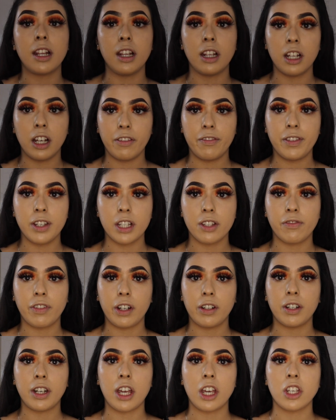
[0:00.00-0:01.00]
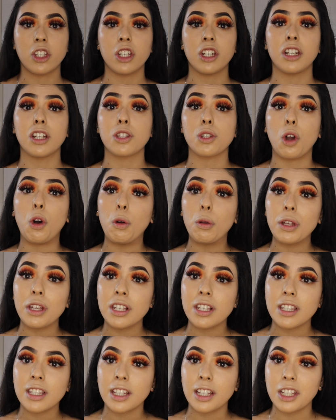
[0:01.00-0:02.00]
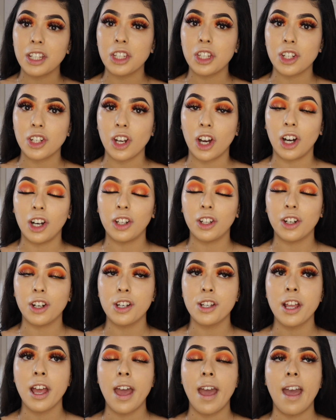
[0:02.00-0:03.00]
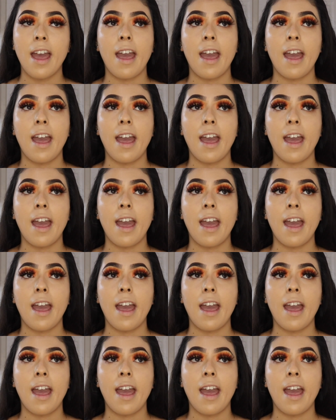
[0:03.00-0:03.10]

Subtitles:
love this foundation. It's only $6.